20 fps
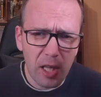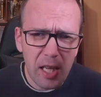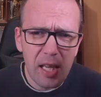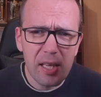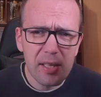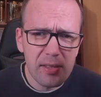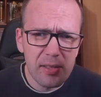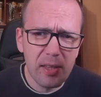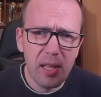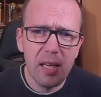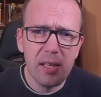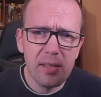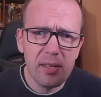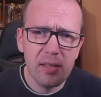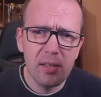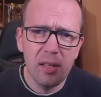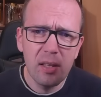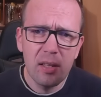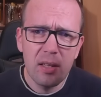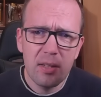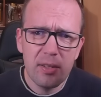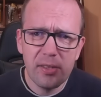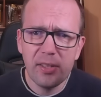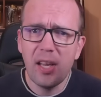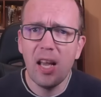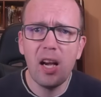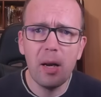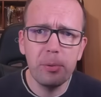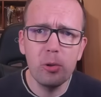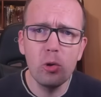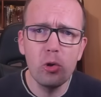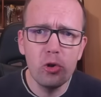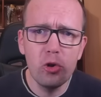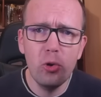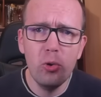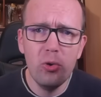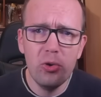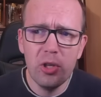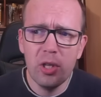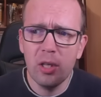Is this setup you're
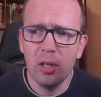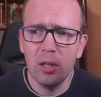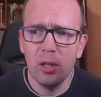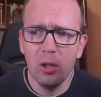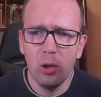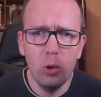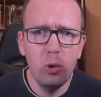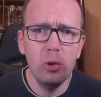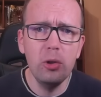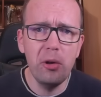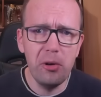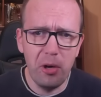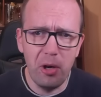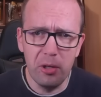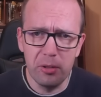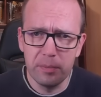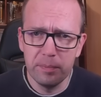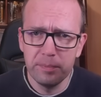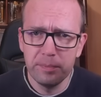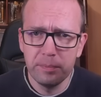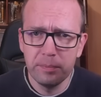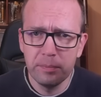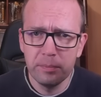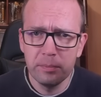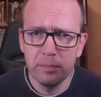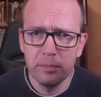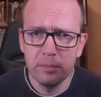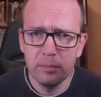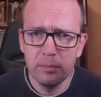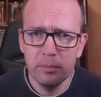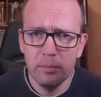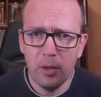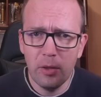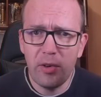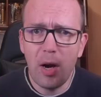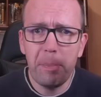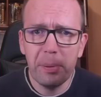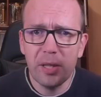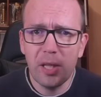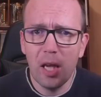choosing good or not? The
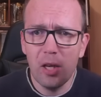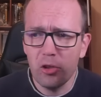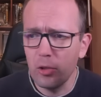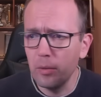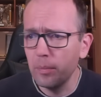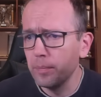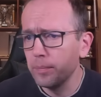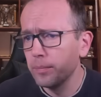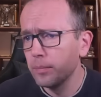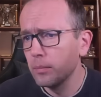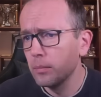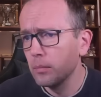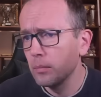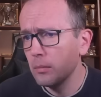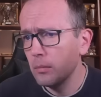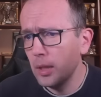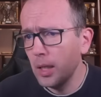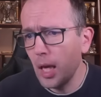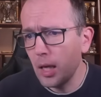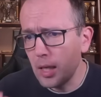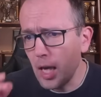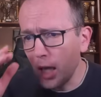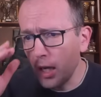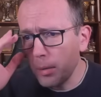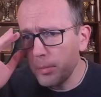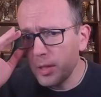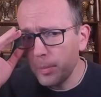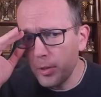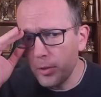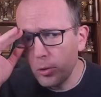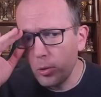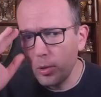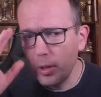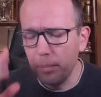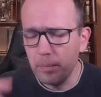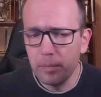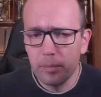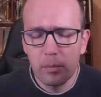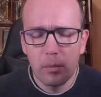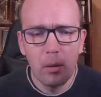repetition. Yeah, Gotham is my
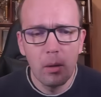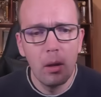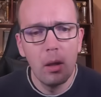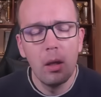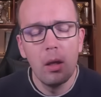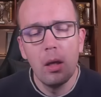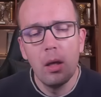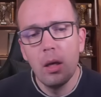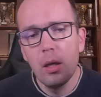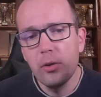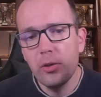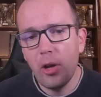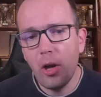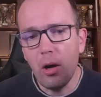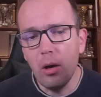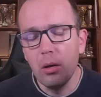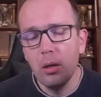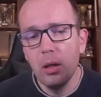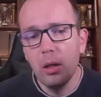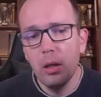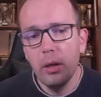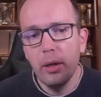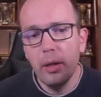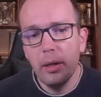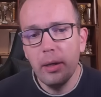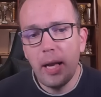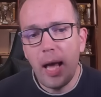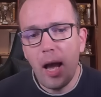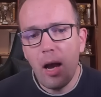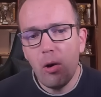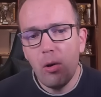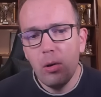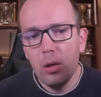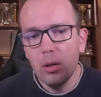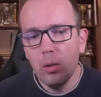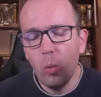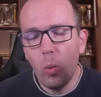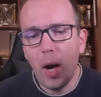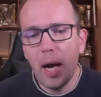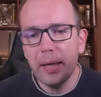student. So now
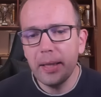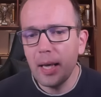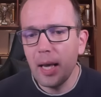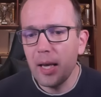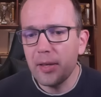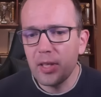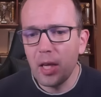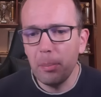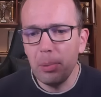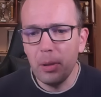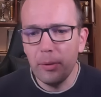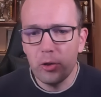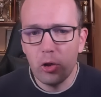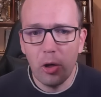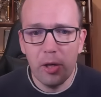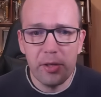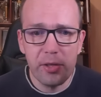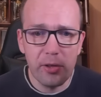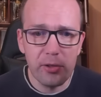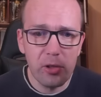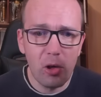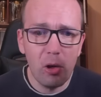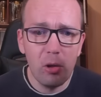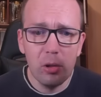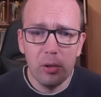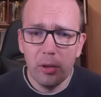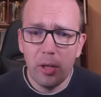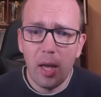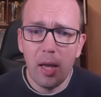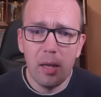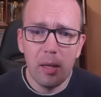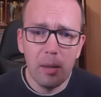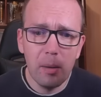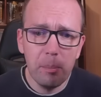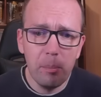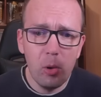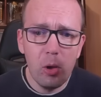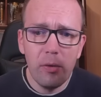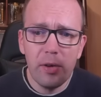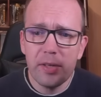white has a couple of choices. So the
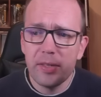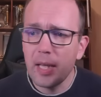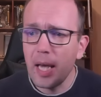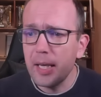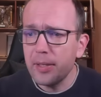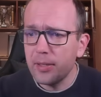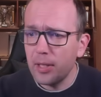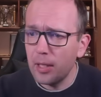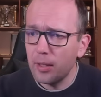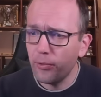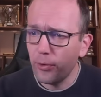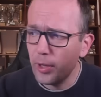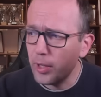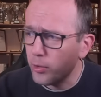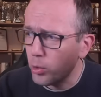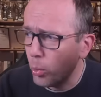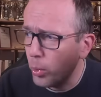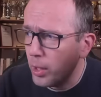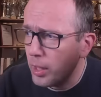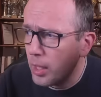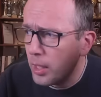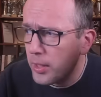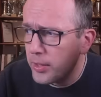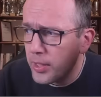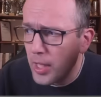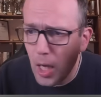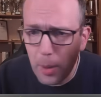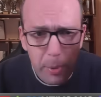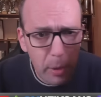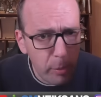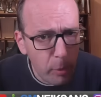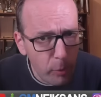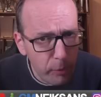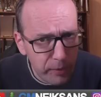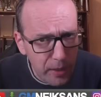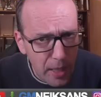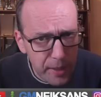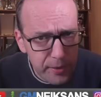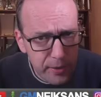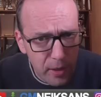move is knight c3. So we're going to start by move
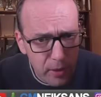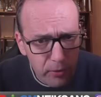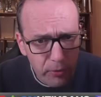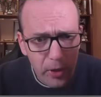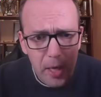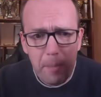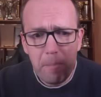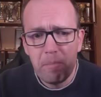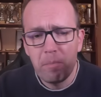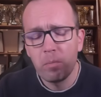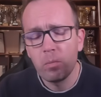knight c3.